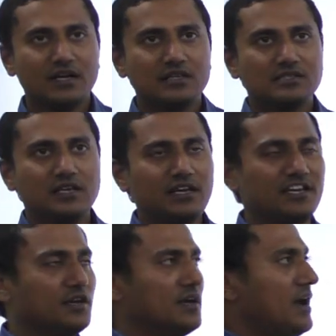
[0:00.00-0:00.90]

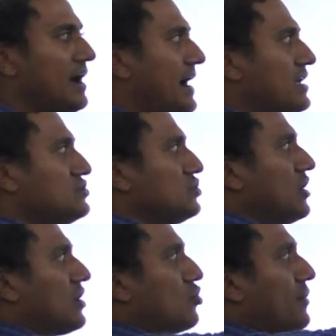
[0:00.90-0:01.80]
see, as you
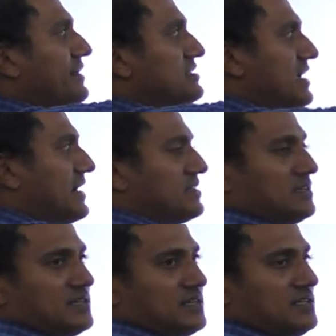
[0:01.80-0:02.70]
are going inside the
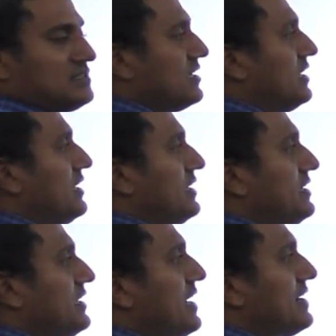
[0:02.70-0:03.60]
earth,
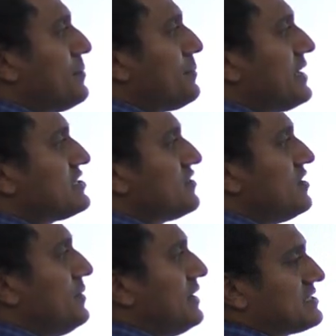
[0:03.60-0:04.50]
here temperature
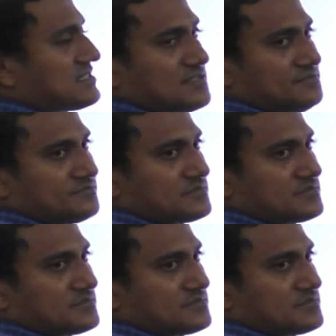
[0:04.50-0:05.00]
will be less.